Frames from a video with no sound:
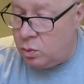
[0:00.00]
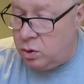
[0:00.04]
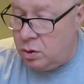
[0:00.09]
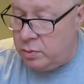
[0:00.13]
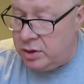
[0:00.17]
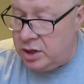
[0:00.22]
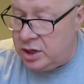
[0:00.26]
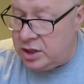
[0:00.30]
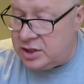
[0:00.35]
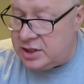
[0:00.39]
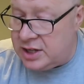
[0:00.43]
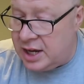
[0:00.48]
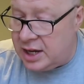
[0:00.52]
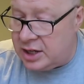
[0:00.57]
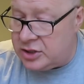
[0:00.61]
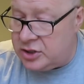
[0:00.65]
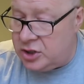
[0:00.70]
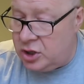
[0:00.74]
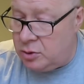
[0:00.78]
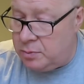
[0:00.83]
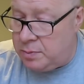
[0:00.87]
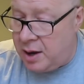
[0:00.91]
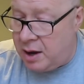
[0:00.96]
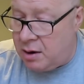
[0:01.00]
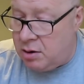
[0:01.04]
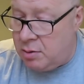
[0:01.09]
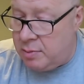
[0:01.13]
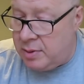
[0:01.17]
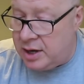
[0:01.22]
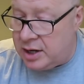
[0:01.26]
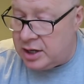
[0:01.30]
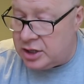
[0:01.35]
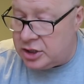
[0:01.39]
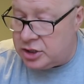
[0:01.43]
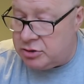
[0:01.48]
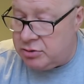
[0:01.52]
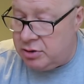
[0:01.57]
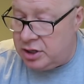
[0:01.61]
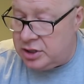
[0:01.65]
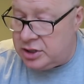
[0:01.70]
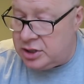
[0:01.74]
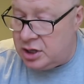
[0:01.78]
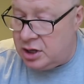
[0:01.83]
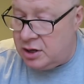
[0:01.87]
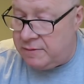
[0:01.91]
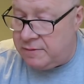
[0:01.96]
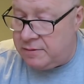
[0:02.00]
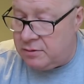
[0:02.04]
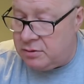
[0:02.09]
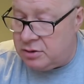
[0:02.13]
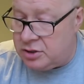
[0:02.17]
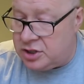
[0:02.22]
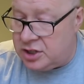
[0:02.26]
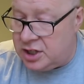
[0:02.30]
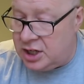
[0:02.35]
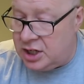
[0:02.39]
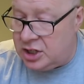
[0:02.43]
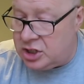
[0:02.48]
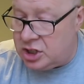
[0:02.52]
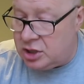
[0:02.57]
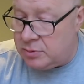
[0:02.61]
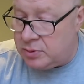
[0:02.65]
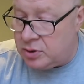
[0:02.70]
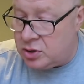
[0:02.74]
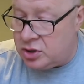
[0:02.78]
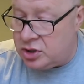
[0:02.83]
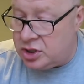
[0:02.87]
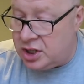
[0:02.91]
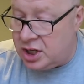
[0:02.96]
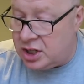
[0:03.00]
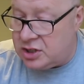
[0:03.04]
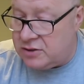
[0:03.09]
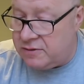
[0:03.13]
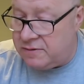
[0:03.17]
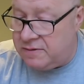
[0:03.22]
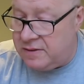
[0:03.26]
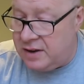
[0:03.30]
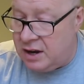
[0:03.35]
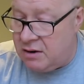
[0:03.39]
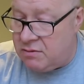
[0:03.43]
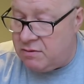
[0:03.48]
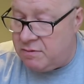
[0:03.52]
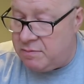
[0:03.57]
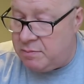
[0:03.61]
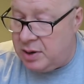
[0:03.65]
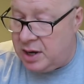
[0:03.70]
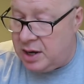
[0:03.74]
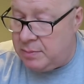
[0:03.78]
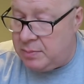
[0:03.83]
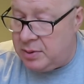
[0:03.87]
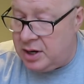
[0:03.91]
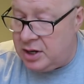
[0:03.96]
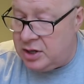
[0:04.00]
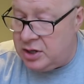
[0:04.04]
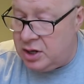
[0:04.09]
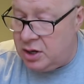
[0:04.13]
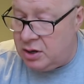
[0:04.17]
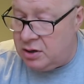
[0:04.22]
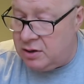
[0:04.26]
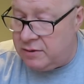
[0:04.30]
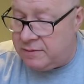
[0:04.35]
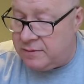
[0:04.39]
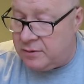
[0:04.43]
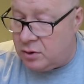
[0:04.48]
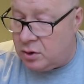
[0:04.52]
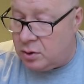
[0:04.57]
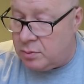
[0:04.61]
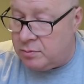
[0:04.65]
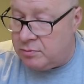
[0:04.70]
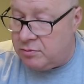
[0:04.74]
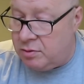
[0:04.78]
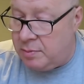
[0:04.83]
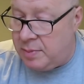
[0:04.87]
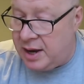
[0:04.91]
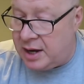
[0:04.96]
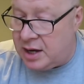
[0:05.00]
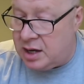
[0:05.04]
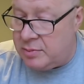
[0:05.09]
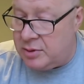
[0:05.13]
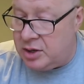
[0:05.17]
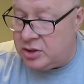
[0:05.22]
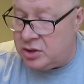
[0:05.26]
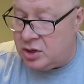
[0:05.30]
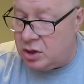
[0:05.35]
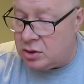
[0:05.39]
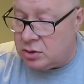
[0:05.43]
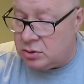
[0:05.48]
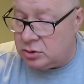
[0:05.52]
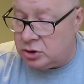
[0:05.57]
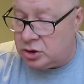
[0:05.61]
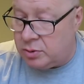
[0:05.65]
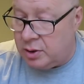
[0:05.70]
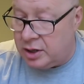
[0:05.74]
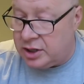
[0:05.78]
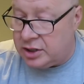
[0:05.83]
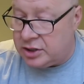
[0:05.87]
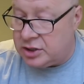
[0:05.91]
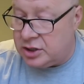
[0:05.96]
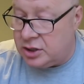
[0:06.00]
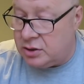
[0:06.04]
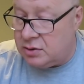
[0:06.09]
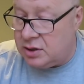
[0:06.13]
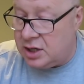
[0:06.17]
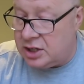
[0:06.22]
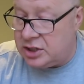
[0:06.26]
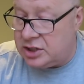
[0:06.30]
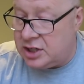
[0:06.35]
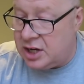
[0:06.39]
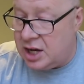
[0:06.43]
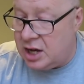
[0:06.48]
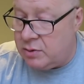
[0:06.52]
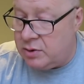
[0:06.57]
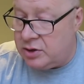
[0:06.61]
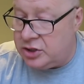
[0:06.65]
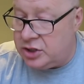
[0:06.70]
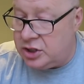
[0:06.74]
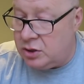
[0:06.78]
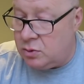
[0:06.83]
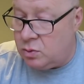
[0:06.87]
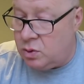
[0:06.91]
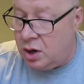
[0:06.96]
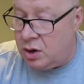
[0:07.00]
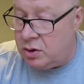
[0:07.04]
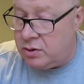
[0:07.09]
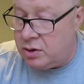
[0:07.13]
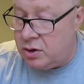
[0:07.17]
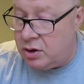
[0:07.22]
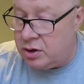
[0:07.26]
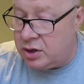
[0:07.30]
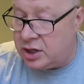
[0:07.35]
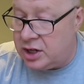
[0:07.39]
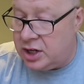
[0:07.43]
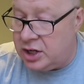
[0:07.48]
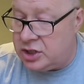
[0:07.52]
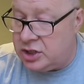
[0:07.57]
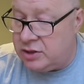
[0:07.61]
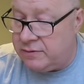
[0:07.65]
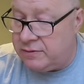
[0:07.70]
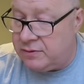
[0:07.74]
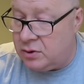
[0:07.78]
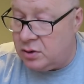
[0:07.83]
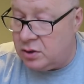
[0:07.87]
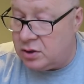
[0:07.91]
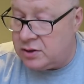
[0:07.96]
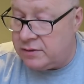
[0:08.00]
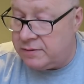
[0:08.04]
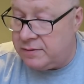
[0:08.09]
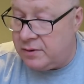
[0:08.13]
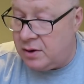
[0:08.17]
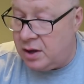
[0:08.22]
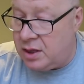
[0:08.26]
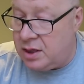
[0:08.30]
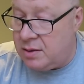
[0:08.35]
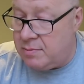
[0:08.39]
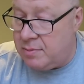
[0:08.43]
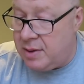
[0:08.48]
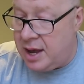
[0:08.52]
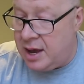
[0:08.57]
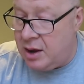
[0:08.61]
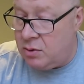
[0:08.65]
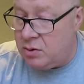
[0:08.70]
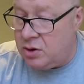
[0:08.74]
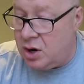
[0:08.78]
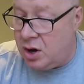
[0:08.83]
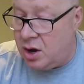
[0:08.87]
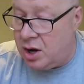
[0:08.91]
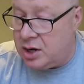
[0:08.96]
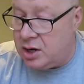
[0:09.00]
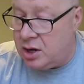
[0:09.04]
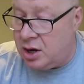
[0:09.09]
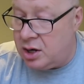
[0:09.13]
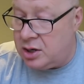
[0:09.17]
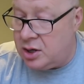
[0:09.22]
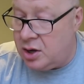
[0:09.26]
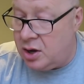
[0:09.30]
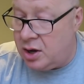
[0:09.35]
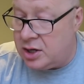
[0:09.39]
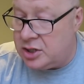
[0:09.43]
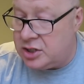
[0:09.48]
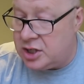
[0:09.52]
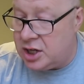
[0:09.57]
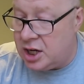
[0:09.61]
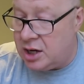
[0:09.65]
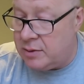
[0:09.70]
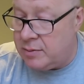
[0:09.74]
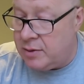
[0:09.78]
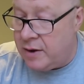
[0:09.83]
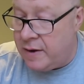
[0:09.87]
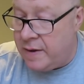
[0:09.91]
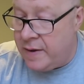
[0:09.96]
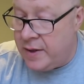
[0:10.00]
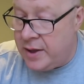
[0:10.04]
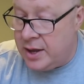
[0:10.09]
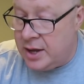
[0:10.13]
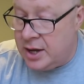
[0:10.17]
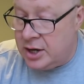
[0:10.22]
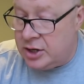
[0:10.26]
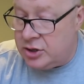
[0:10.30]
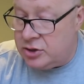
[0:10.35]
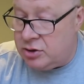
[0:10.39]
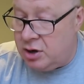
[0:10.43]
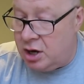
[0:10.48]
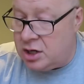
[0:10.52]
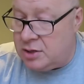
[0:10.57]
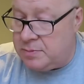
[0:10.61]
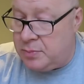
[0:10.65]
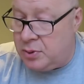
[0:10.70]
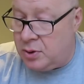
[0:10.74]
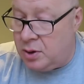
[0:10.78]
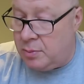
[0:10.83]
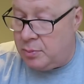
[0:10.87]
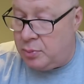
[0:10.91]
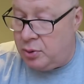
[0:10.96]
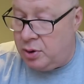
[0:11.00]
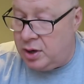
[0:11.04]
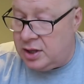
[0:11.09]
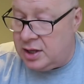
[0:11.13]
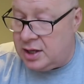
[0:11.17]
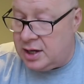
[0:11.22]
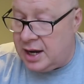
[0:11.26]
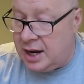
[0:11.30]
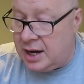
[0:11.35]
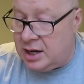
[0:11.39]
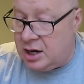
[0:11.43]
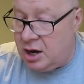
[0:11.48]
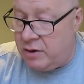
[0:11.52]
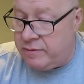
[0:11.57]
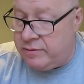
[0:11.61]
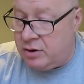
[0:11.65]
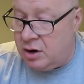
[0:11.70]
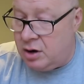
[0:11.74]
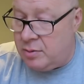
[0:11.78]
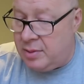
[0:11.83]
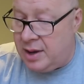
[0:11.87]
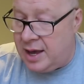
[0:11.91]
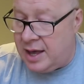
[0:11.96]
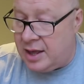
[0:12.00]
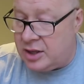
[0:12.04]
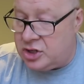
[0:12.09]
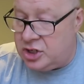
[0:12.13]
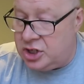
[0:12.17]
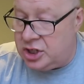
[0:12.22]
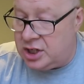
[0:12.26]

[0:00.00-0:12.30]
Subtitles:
A woman attacked two paramedics, treason her for a seizure because she has a fear of people in uniform. Rebecca McDonald, 22, lashed out when she awoke on a kitchen floor to find the male 9919 trying to put a breathing aid over her mouth.